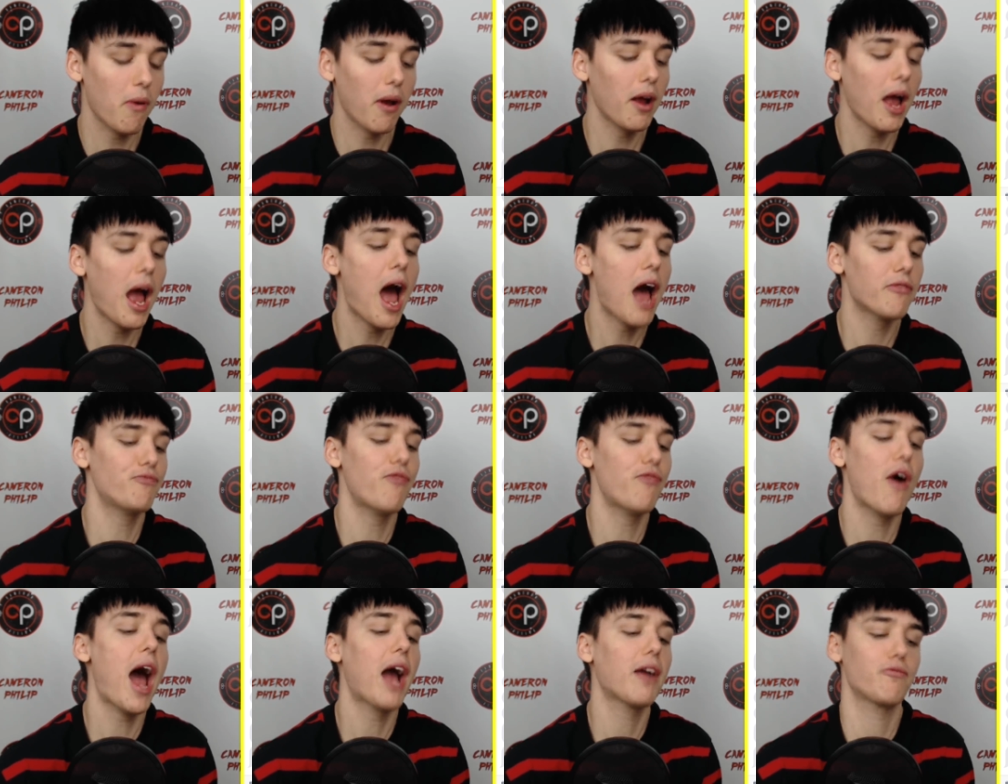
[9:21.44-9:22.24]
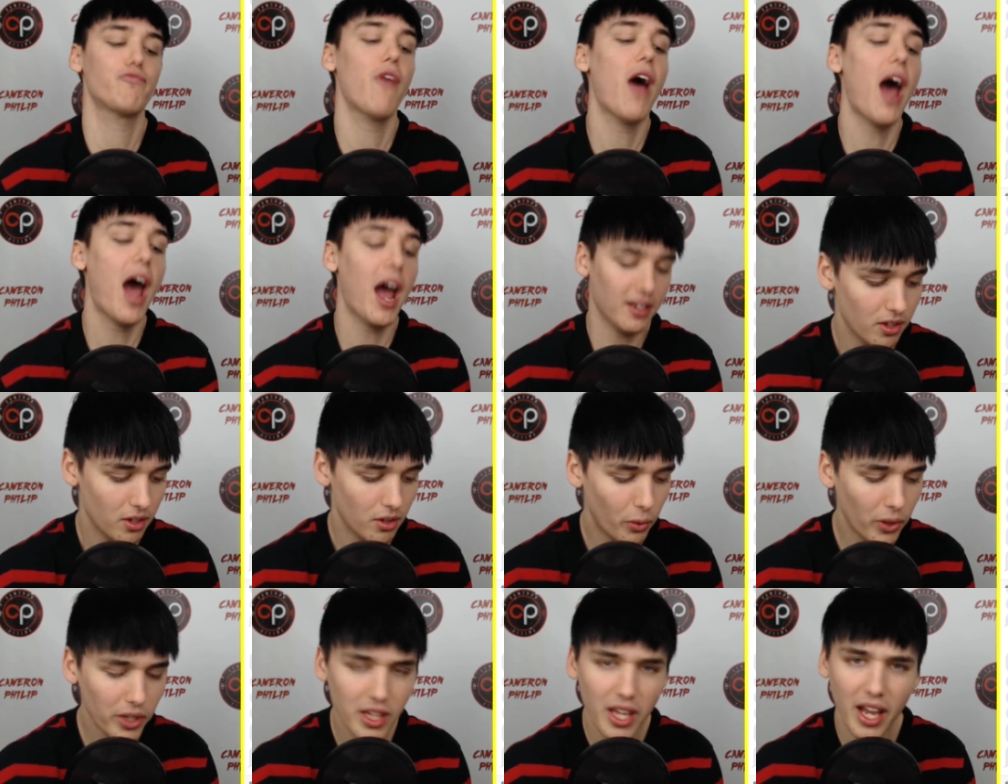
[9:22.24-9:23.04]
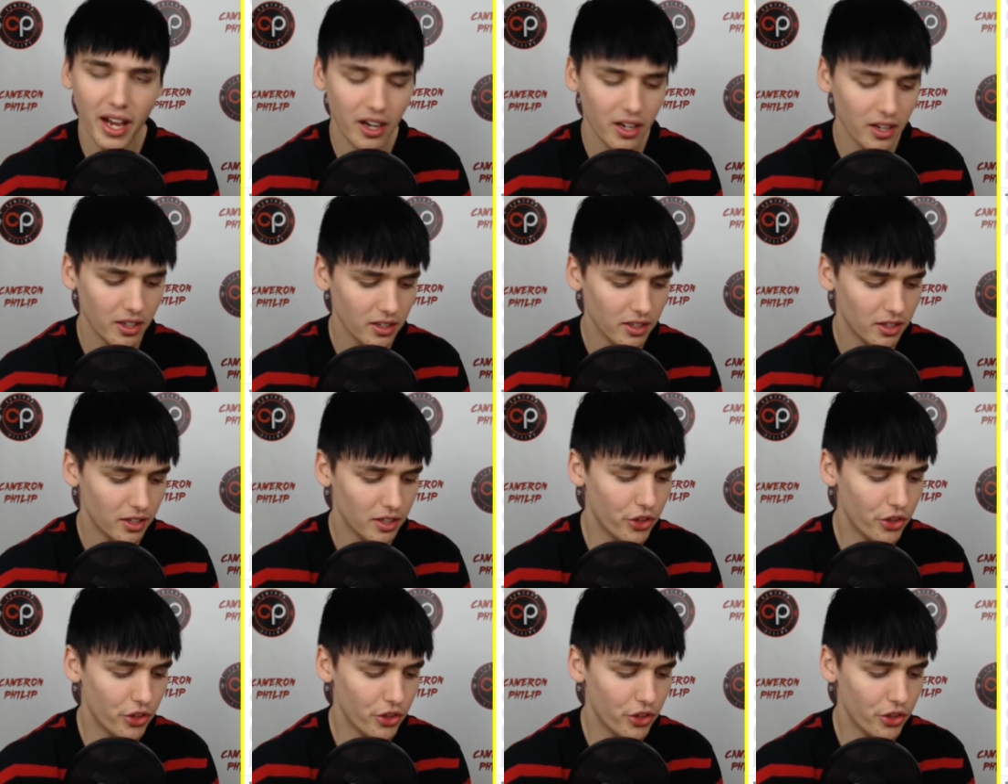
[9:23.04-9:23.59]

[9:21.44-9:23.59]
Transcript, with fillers: Ah, fuck, fuck. What the hell?